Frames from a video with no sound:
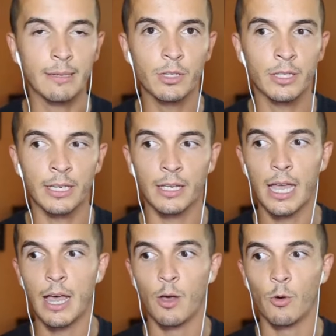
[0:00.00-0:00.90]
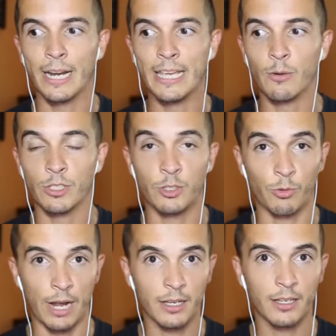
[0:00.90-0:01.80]
building where he was
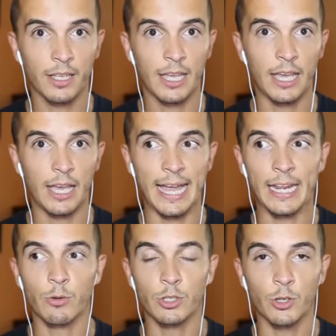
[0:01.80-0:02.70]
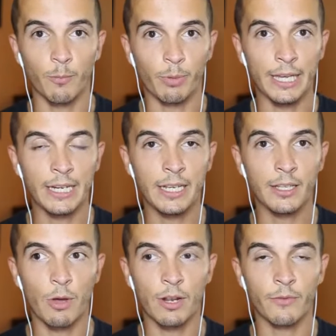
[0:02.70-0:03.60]
drunk and he was
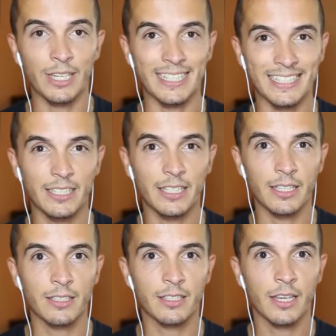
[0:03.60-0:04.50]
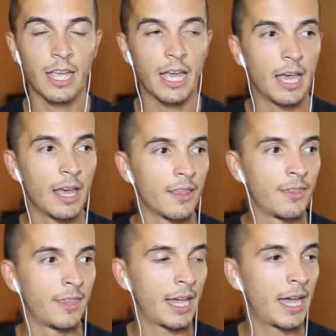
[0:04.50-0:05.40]
complaining to one of the assistants
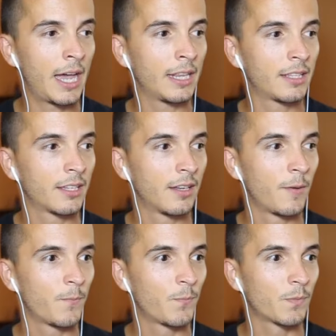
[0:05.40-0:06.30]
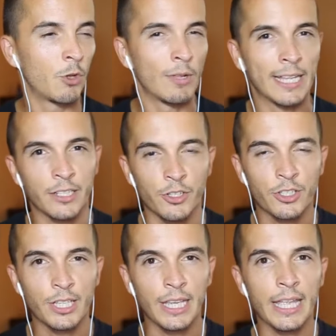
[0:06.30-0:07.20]
that no one
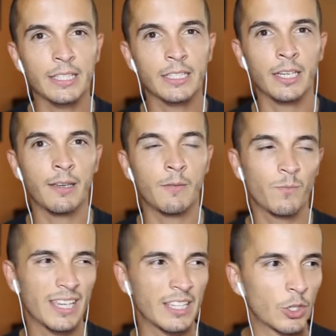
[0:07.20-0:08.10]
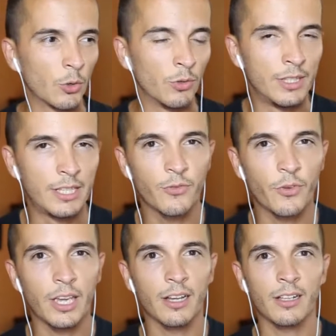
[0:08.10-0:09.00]
understands him. It's so
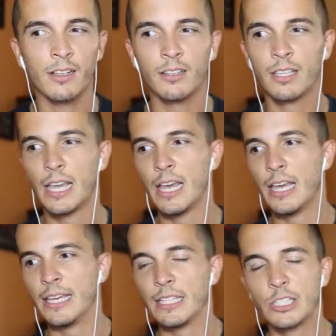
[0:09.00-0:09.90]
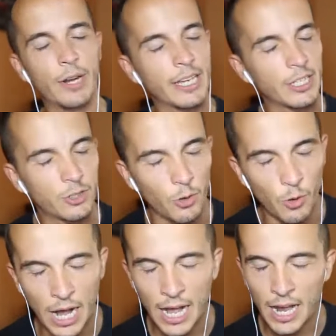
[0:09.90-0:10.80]
difficult. He's trying
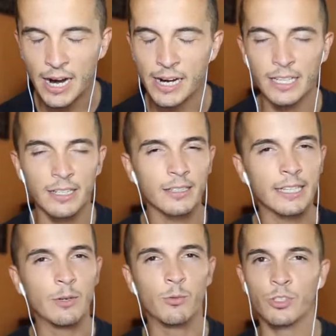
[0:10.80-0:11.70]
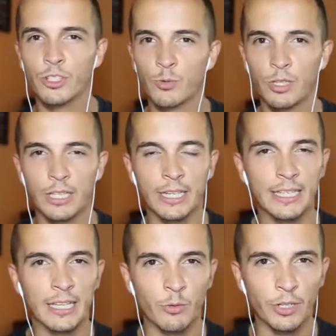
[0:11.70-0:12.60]
so hard and he wouldn't get
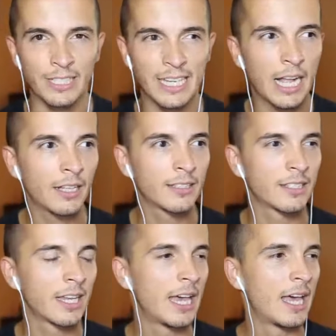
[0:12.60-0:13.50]
any results.